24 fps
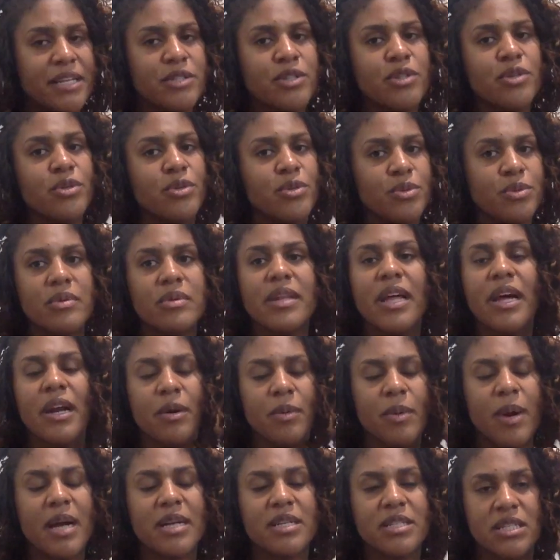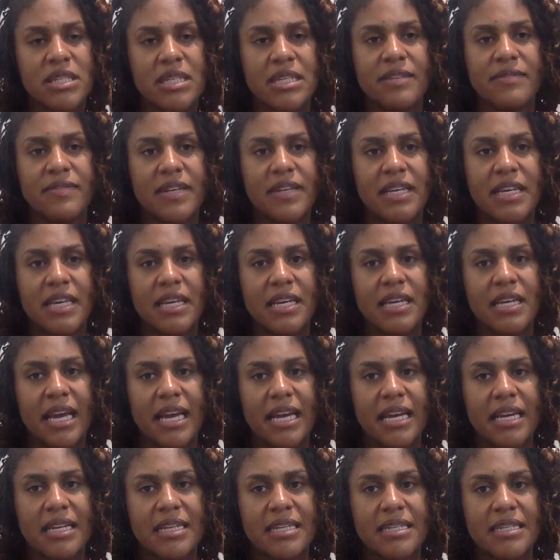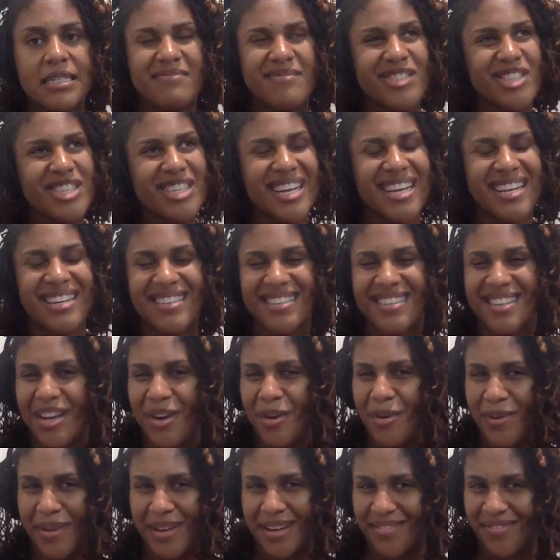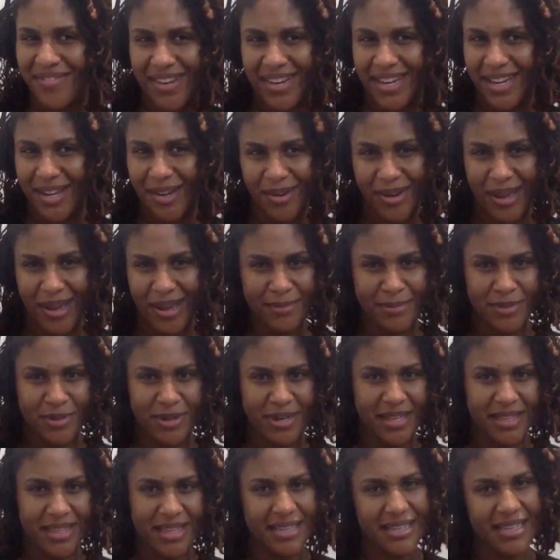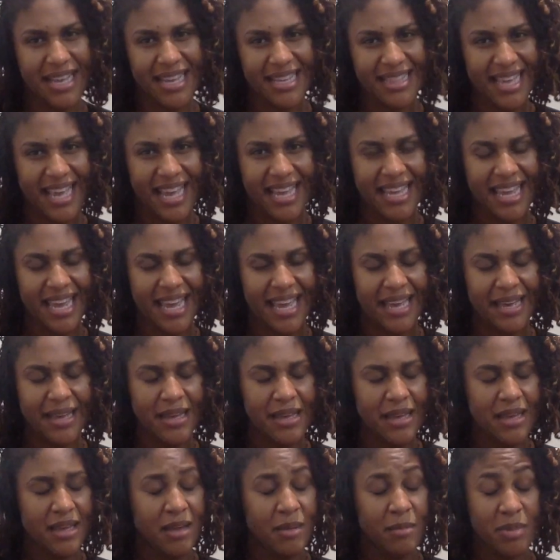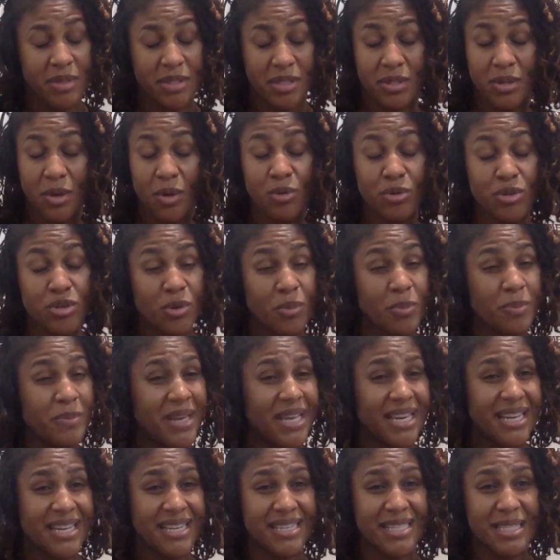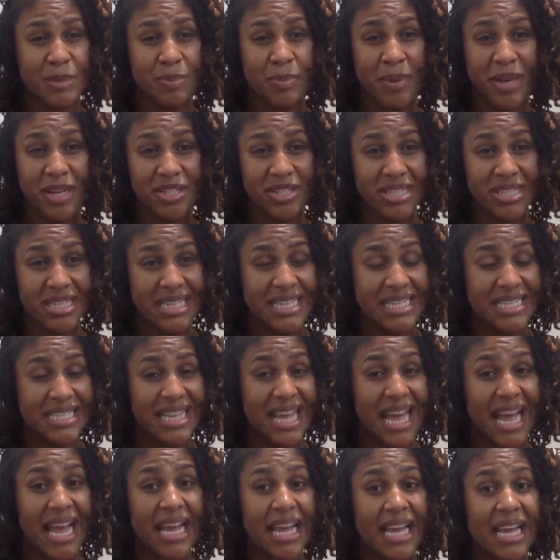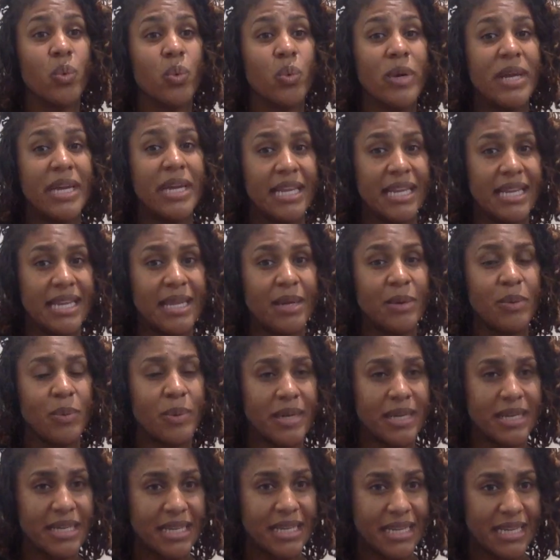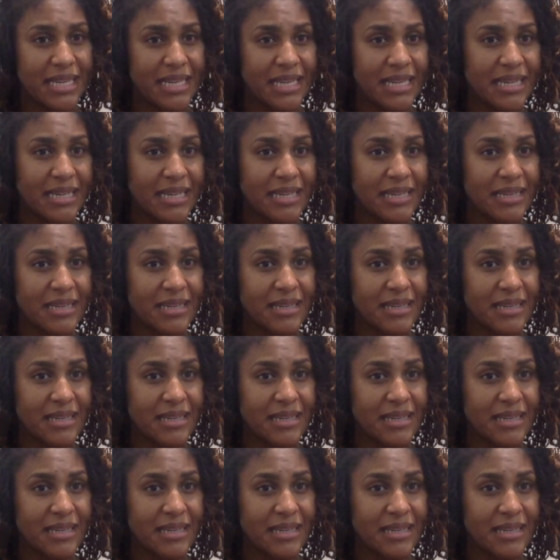do let her watch TV, and she doesn't know any video games or anything like that yet. Social media especially is like really, really